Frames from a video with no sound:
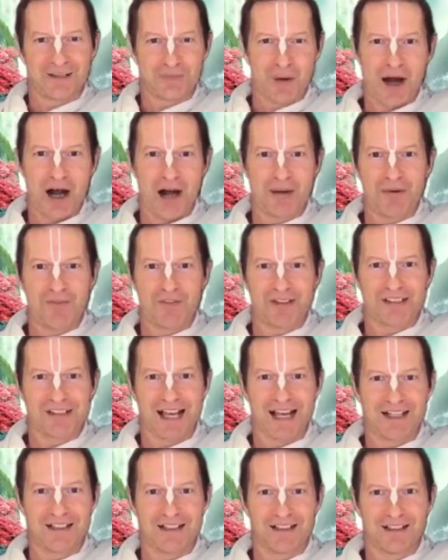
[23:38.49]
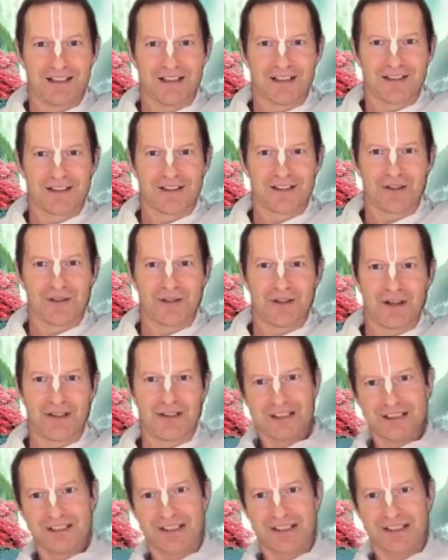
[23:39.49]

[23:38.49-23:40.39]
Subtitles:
palm of his hand to on the